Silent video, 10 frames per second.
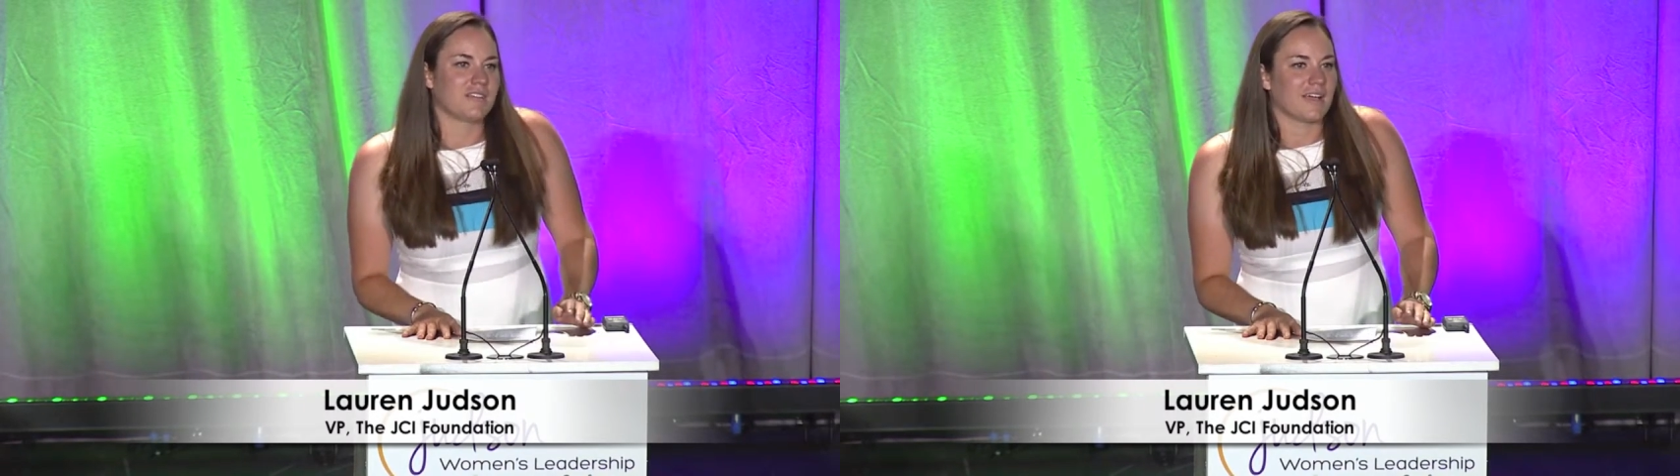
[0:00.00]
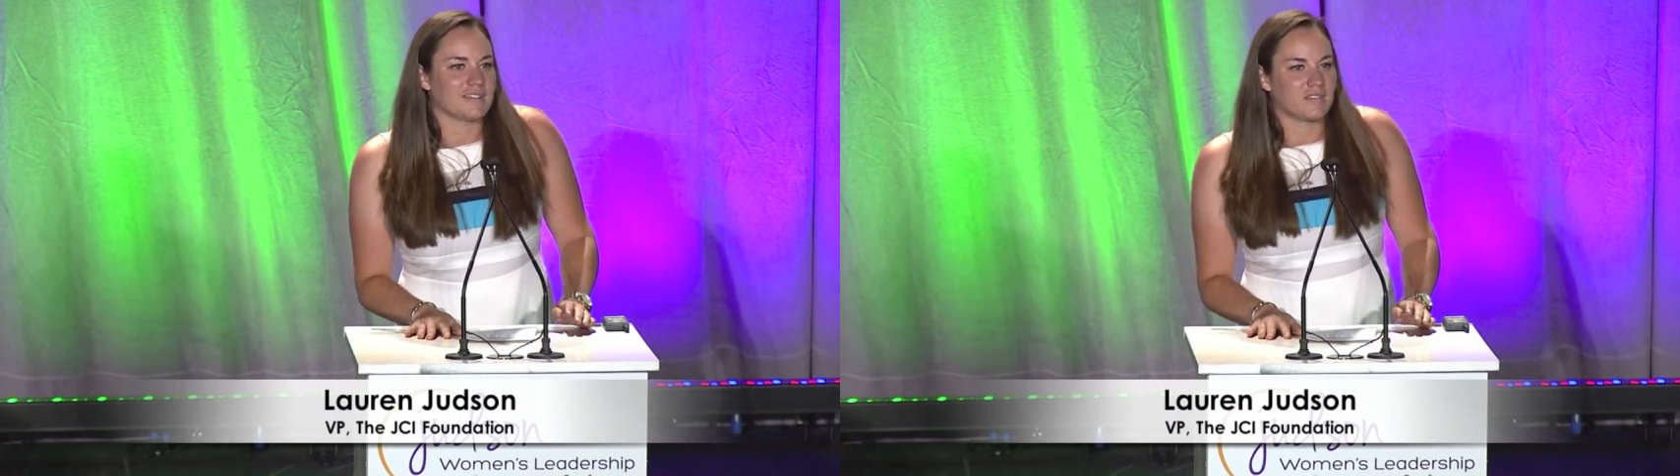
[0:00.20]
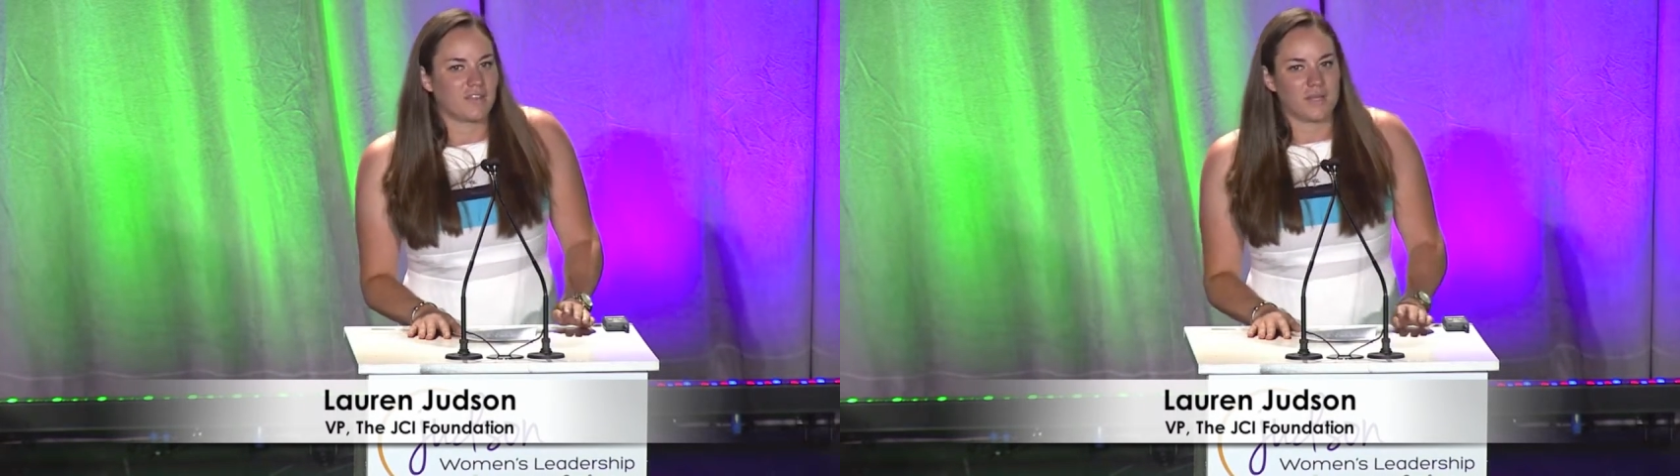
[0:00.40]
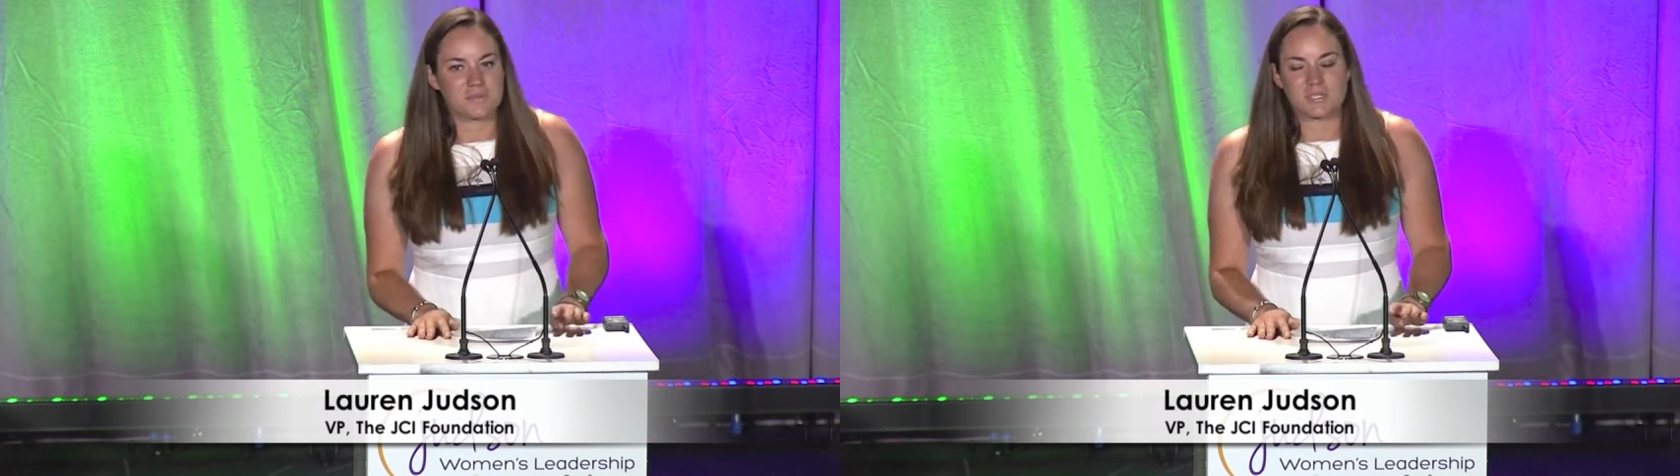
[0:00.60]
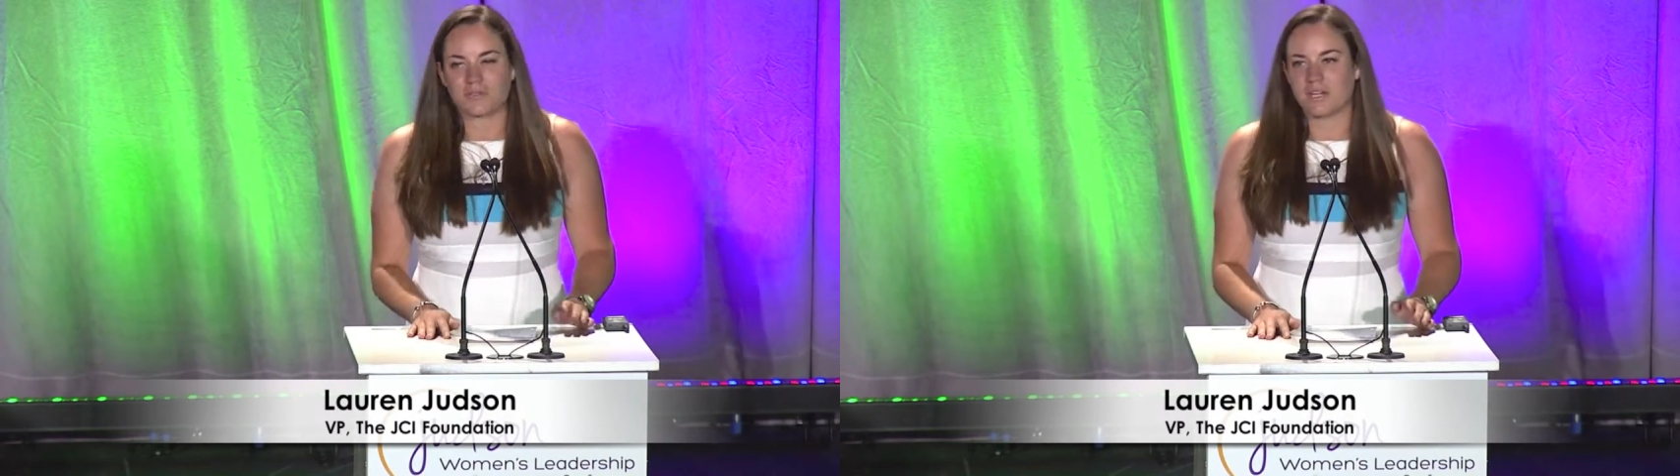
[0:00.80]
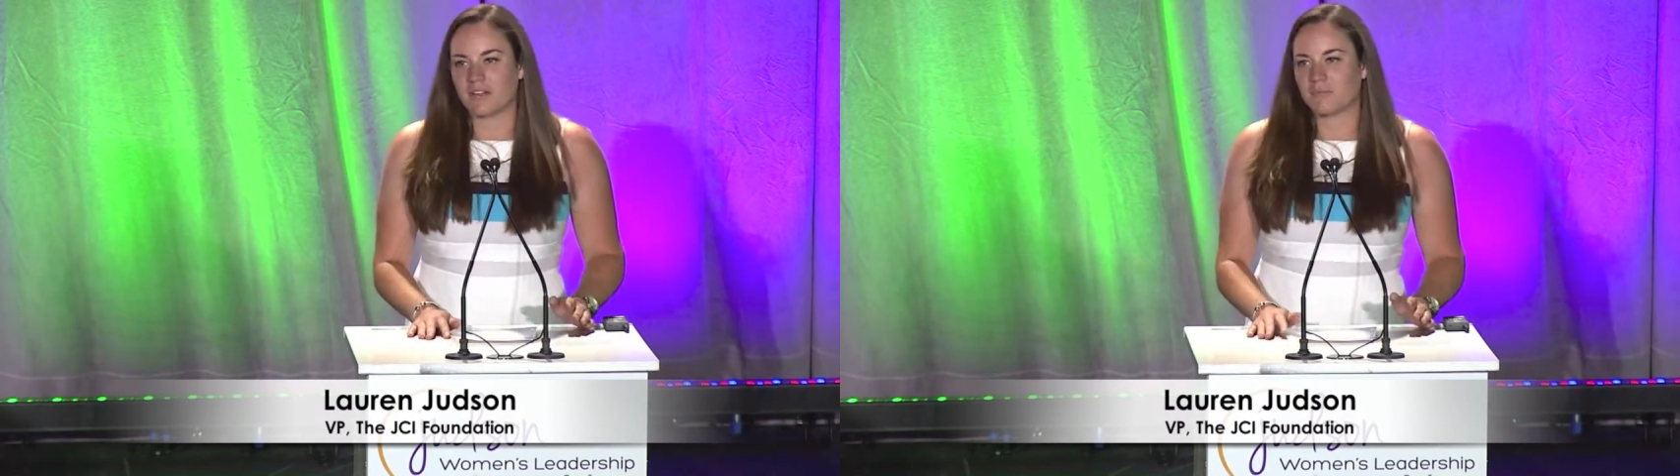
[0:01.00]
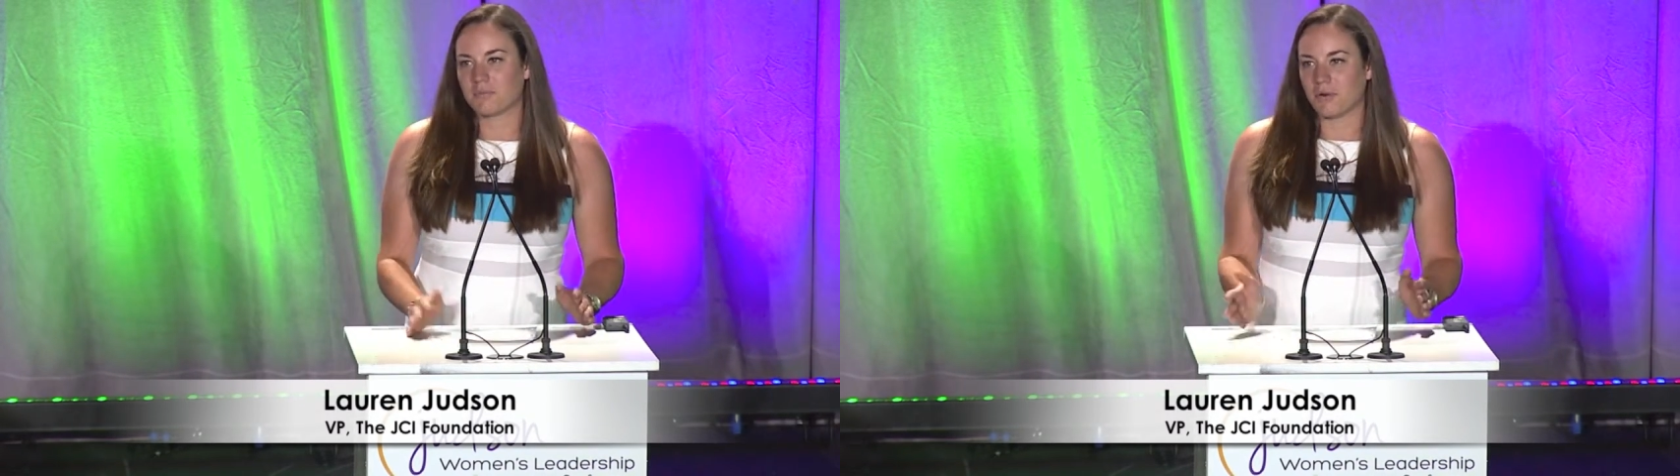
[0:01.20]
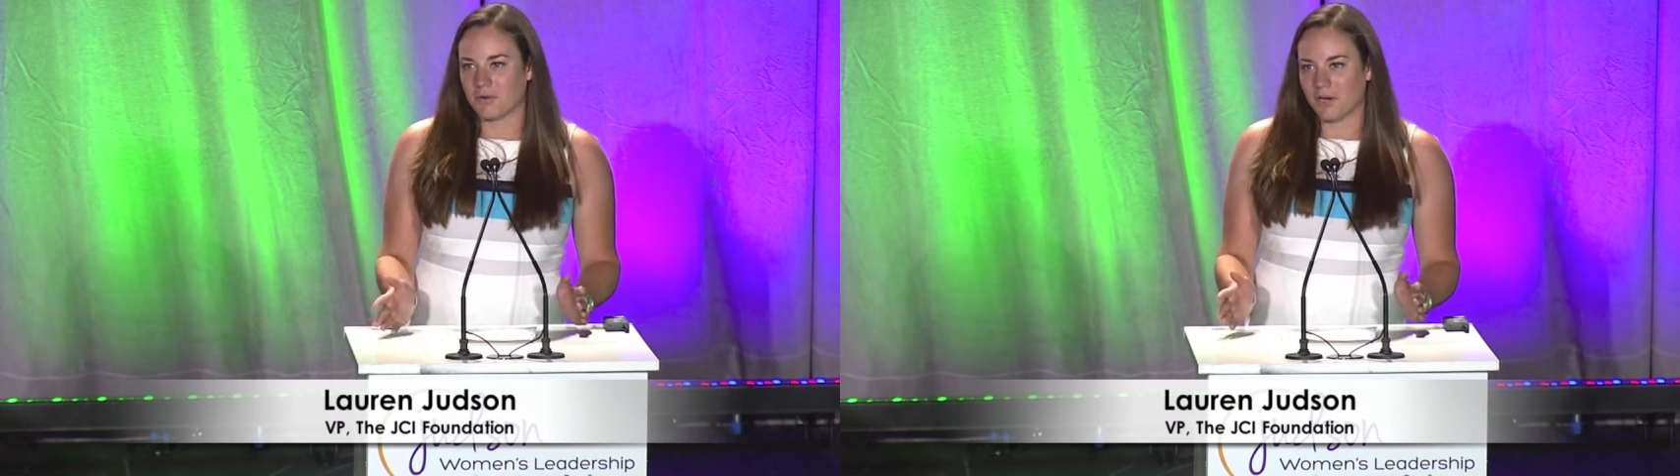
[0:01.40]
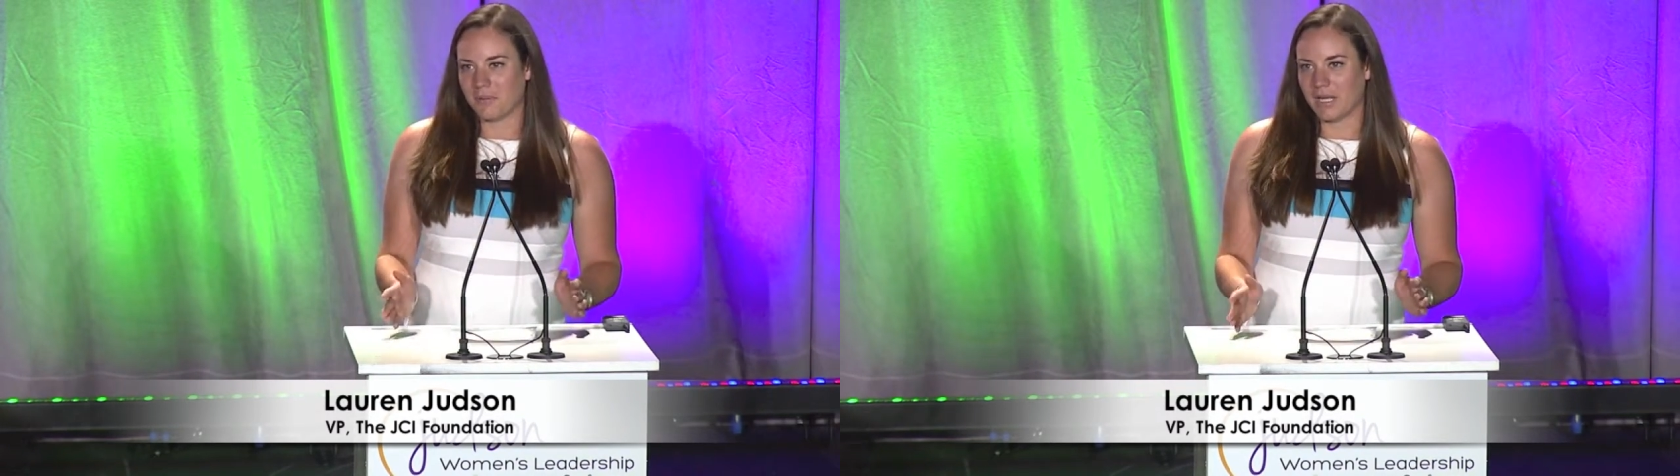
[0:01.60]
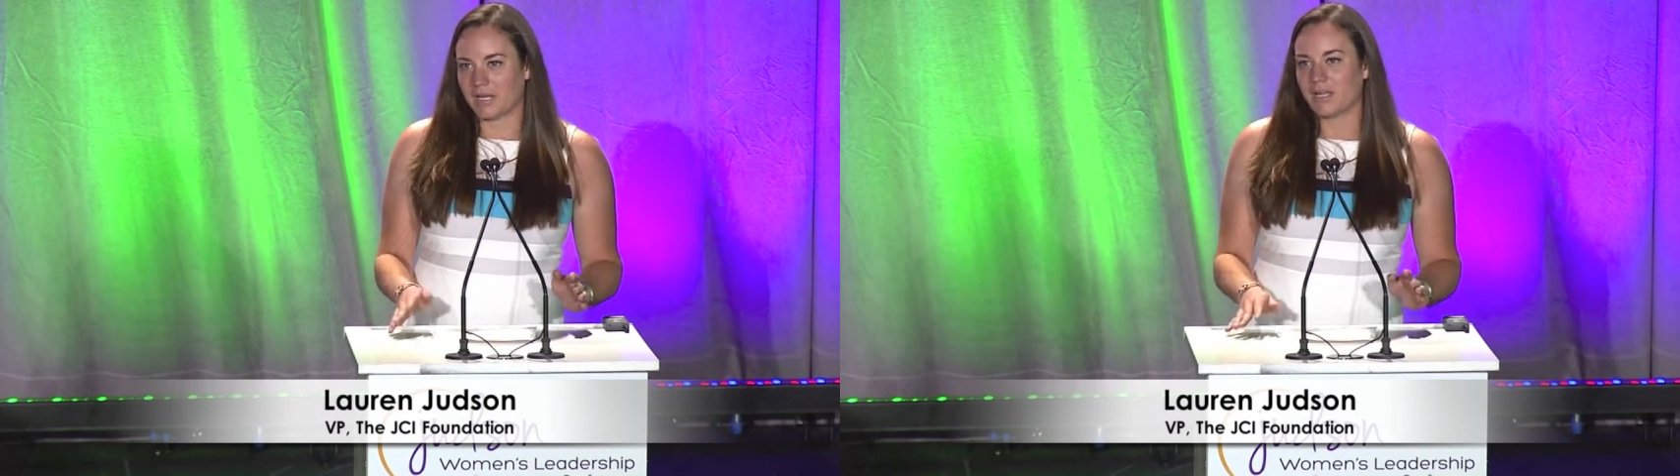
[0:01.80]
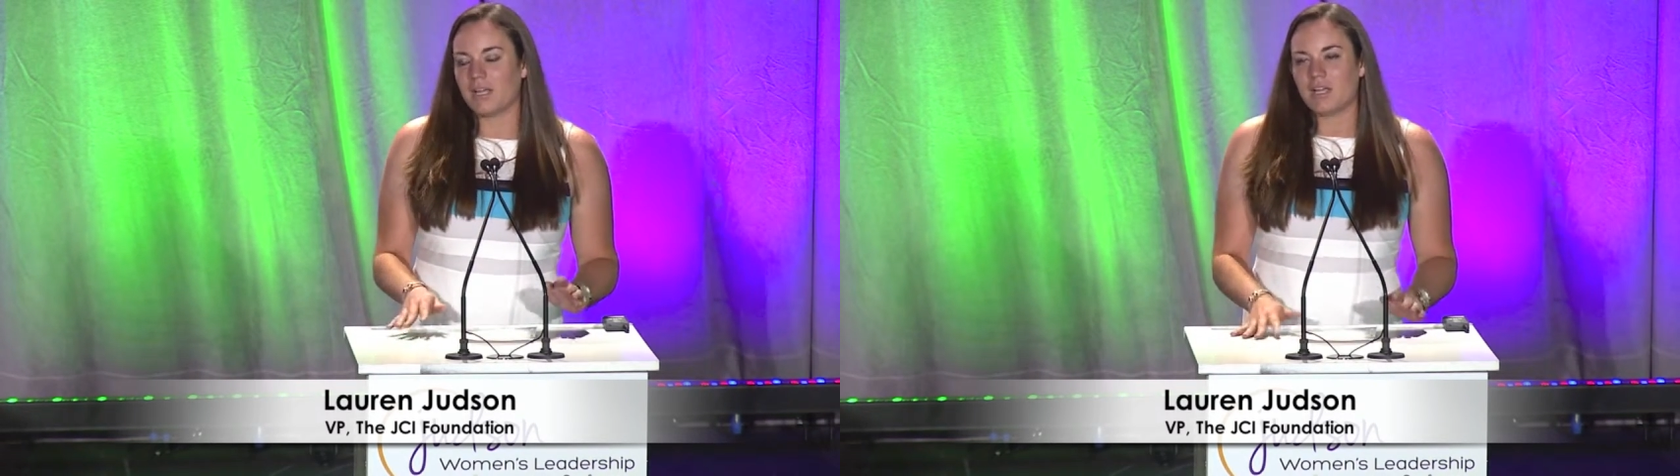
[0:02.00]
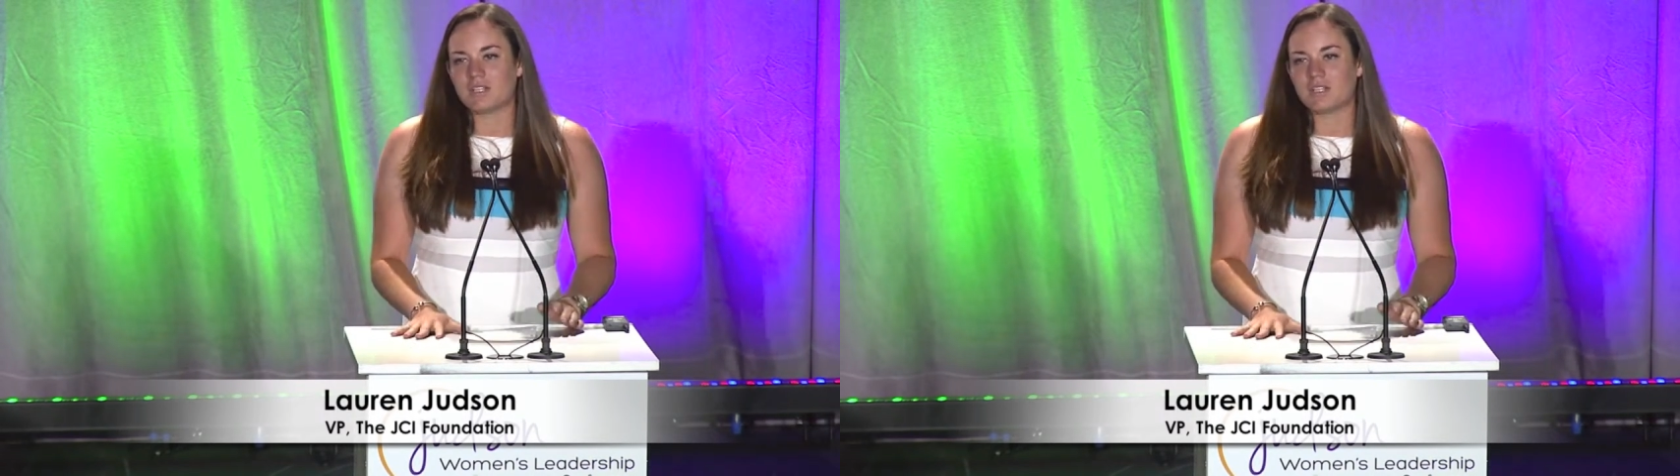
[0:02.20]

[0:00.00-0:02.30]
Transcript: that develops creative programming